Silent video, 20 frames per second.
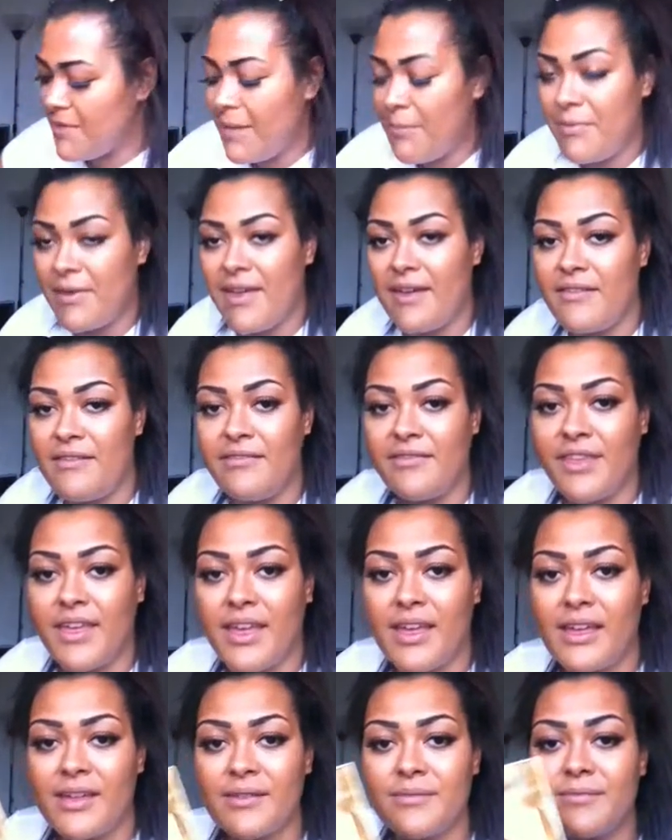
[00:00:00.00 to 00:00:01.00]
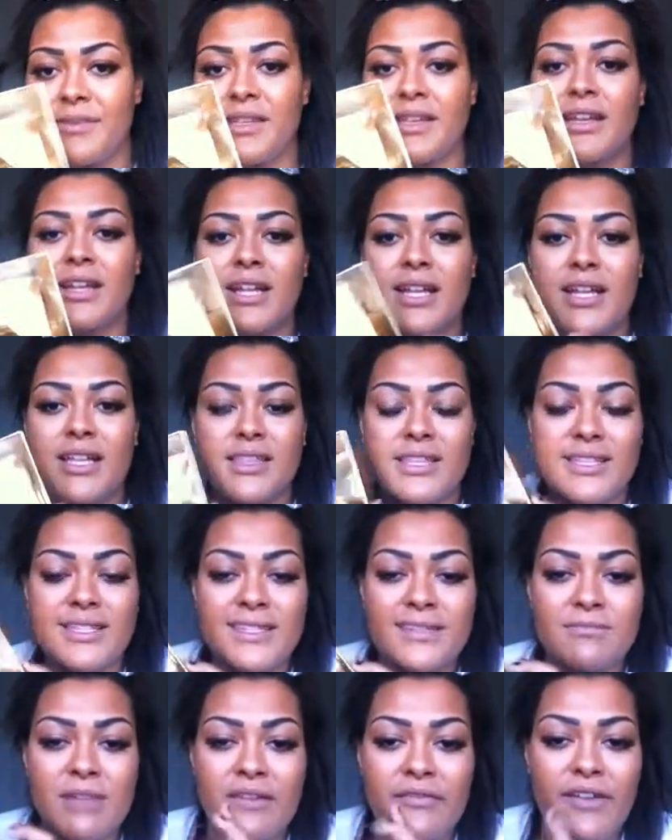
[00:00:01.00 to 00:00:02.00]
my perfume. This
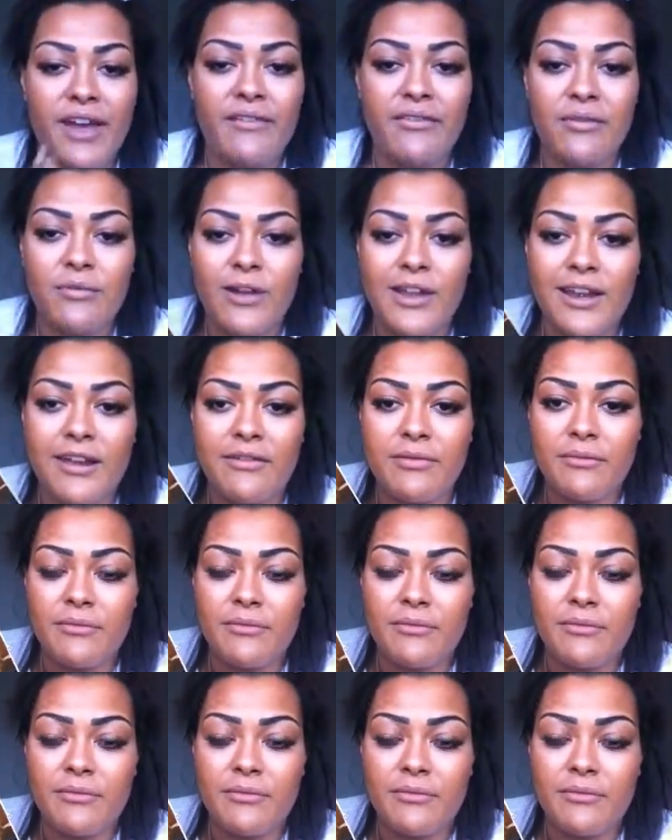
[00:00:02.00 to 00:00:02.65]
is my favourite one. I